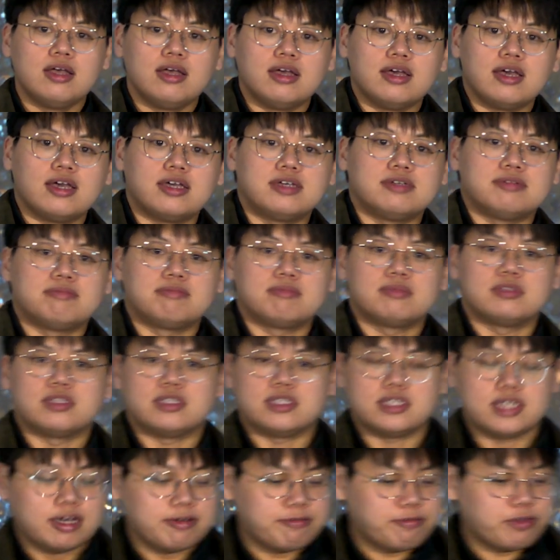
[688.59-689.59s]
And
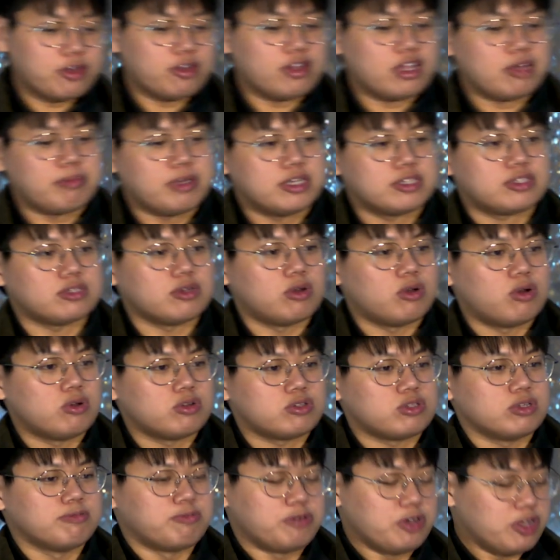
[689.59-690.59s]
yeah,
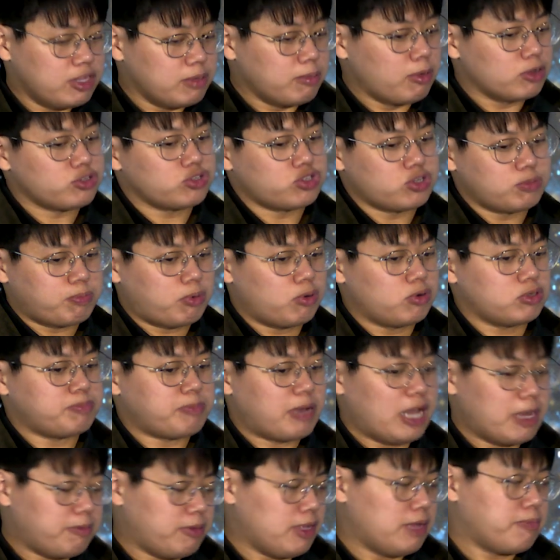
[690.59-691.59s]
vLLM also supports
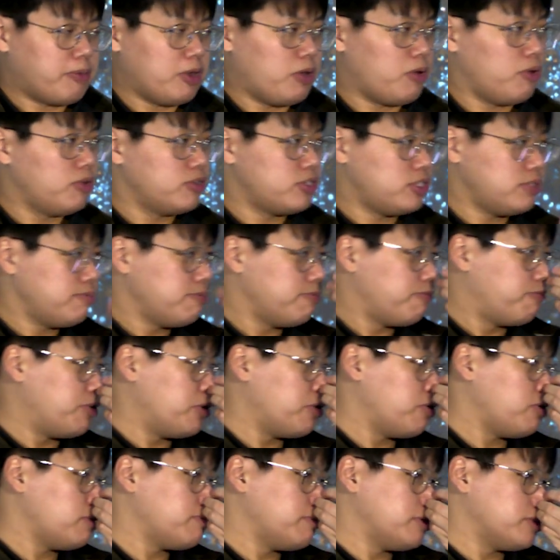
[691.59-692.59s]
pipeline parallelism.
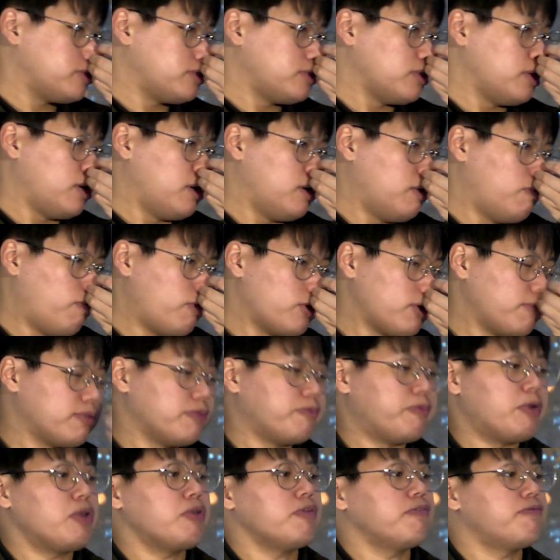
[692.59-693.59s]
vLLM is one of the
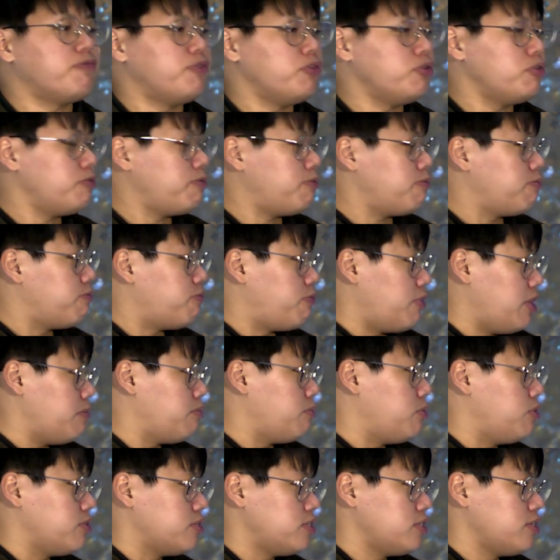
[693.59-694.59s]
very few
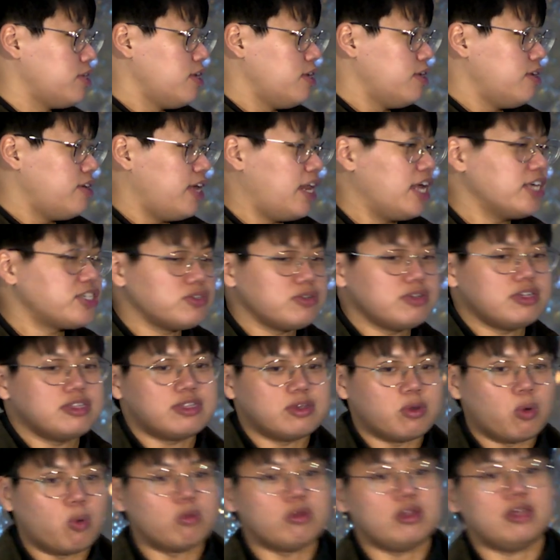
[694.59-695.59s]
frameworks, and actually the
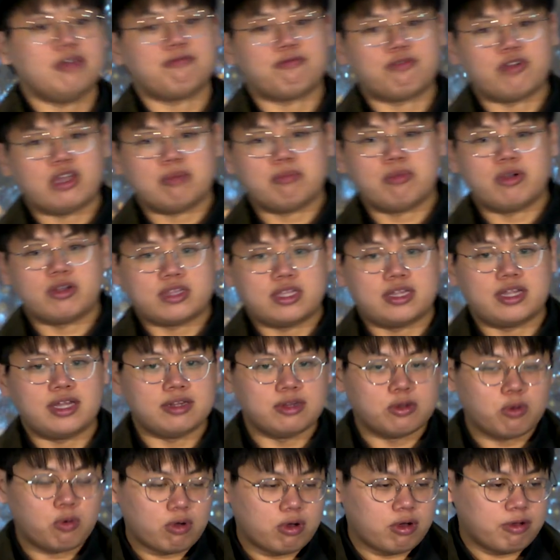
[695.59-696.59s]
only framework that I
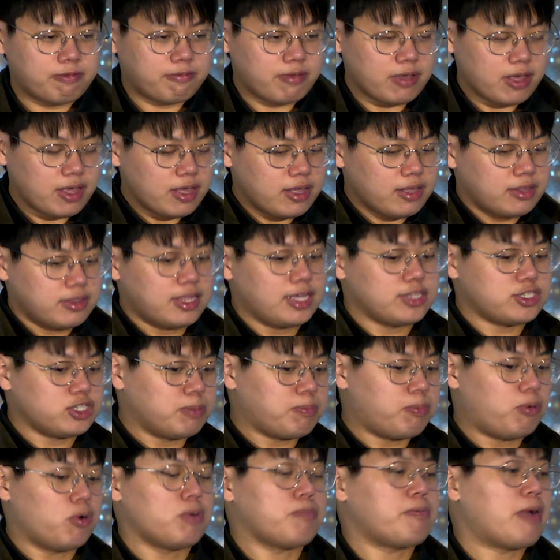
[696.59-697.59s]
know of that
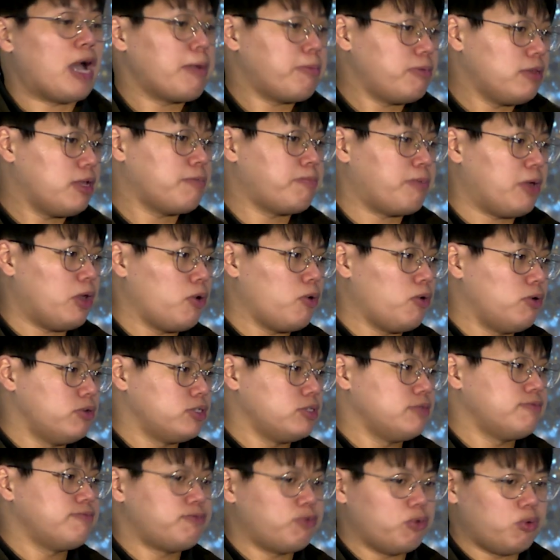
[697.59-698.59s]
support pipeline
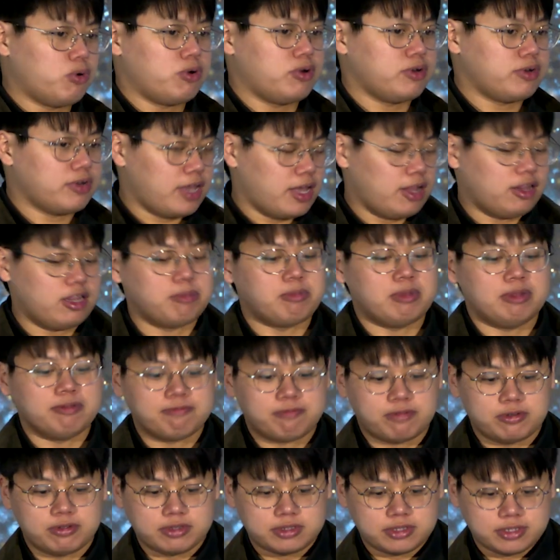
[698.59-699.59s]
parallelism for LLM
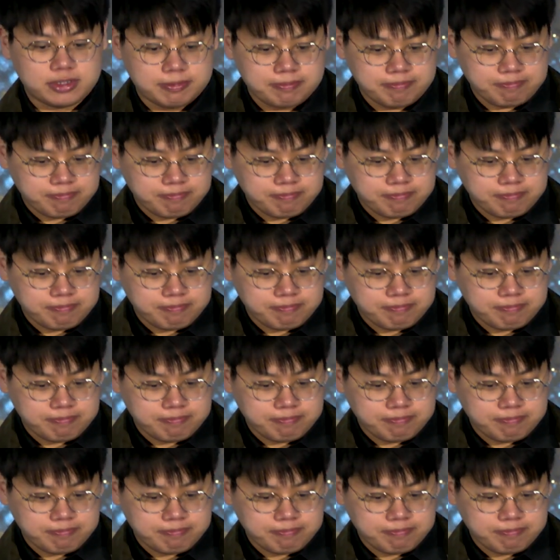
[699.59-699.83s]
inference.